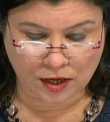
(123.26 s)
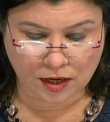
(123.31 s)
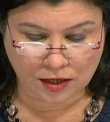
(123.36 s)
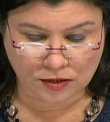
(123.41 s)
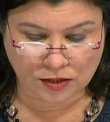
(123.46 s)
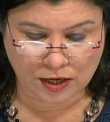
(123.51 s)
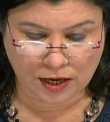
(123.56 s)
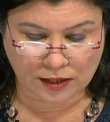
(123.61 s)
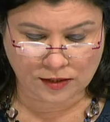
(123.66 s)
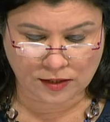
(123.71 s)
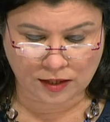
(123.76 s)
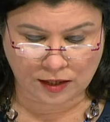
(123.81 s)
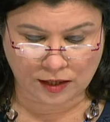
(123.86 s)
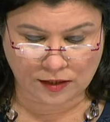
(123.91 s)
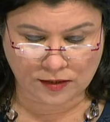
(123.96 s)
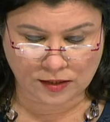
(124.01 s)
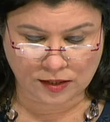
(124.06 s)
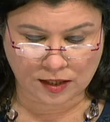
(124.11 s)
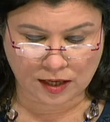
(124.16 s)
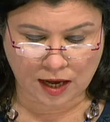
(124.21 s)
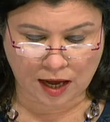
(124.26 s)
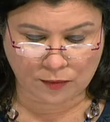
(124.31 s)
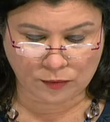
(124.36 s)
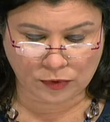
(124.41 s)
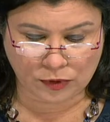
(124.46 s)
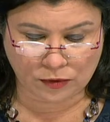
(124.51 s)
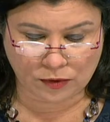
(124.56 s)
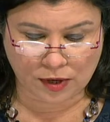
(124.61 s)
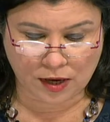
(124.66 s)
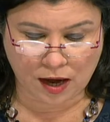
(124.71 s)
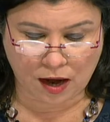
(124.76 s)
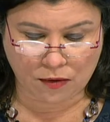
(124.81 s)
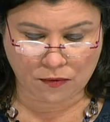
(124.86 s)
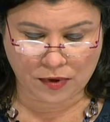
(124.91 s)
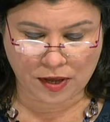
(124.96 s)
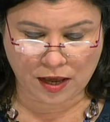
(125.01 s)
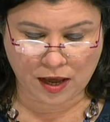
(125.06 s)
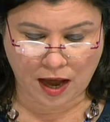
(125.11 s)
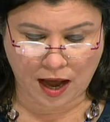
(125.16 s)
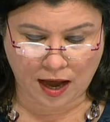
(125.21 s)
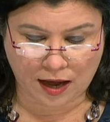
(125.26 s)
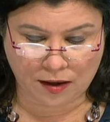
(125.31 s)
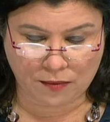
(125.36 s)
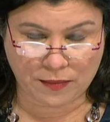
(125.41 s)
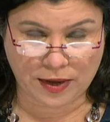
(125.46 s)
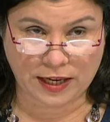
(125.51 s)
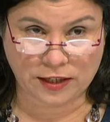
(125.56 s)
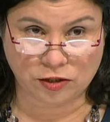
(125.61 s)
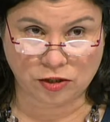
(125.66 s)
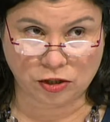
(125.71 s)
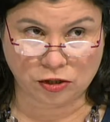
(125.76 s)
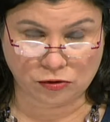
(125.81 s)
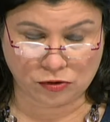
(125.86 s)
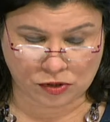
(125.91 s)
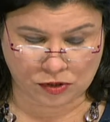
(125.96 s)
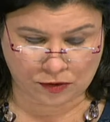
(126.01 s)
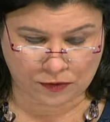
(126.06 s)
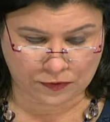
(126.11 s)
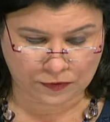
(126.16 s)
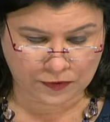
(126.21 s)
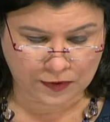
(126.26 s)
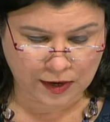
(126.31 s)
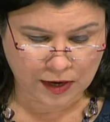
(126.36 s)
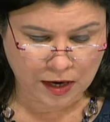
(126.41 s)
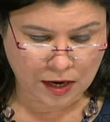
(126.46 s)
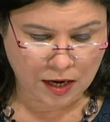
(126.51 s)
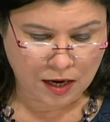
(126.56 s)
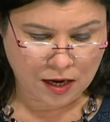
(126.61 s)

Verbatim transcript: His Excellency Abdulqawi Ahmed Yusuf.